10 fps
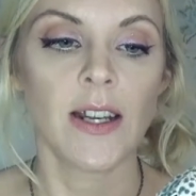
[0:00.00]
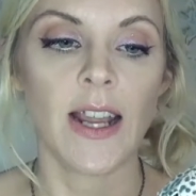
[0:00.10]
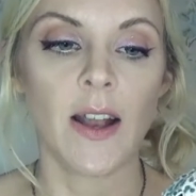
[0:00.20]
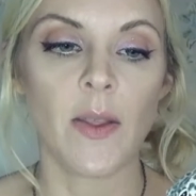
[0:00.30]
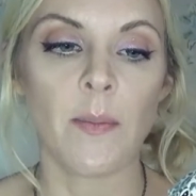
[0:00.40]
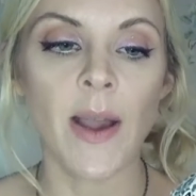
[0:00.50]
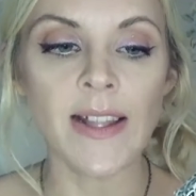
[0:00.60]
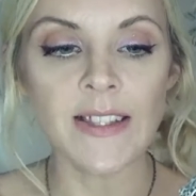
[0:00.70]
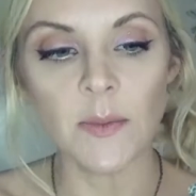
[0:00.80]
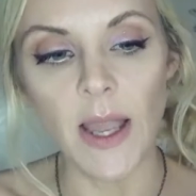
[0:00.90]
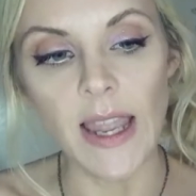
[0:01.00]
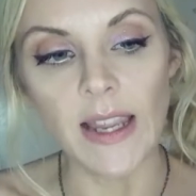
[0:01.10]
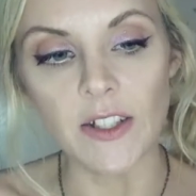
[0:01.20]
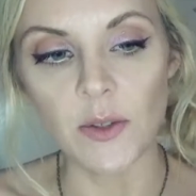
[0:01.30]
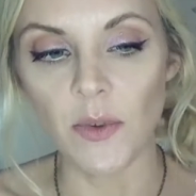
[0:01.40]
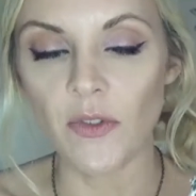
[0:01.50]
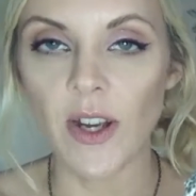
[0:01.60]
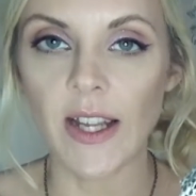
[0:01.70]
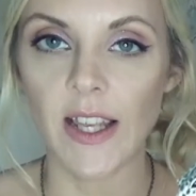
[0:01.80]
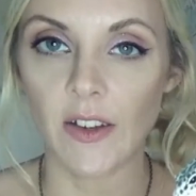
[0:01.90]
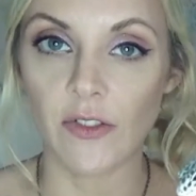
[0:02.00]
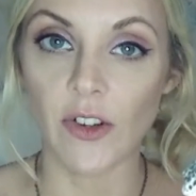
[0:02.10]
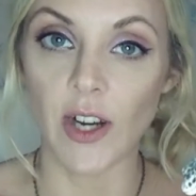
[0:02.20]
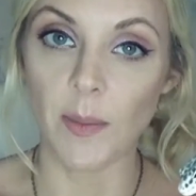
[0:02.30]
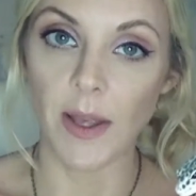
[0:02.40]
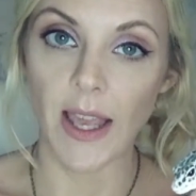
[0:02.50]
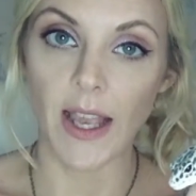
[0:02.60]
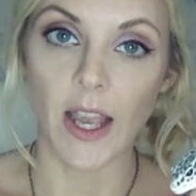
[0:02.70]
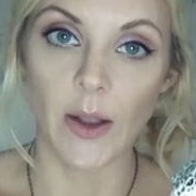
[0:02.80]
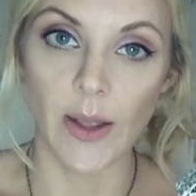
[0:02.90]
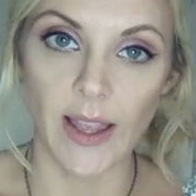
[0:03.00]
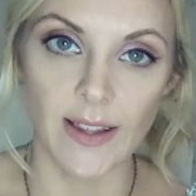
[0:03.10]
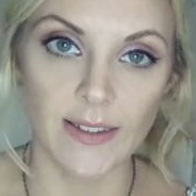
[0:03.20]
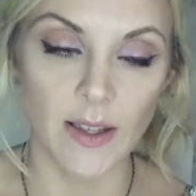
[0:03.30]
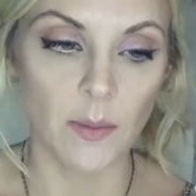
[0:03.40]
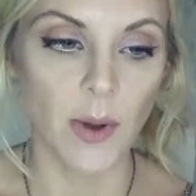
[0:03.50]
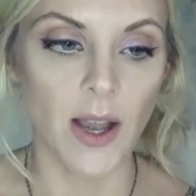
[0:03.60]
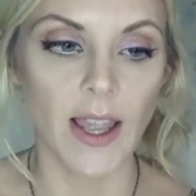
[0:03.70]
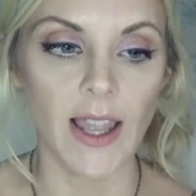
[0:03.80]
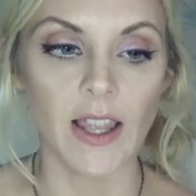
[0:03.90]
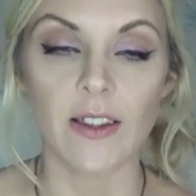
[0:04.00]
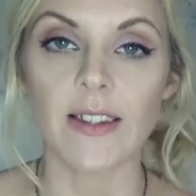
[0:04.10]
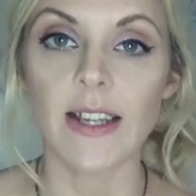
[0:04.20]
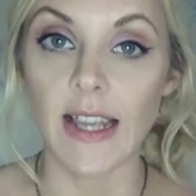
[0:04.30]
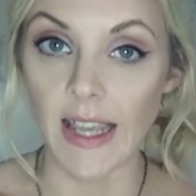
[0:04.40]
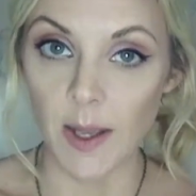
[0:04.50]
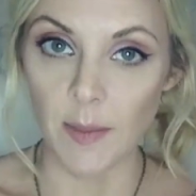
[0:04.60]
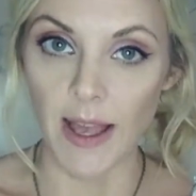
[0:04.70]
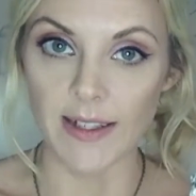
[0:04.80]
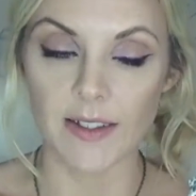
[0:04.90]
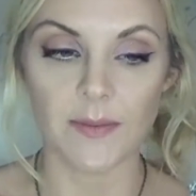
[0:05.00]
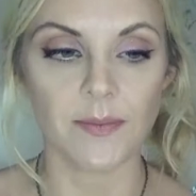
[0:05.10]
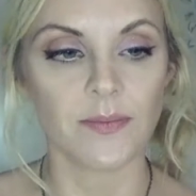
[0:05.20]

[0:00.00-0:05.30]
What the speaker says: Now the best way to provide heat for your leopard gecko is by using a heat mat.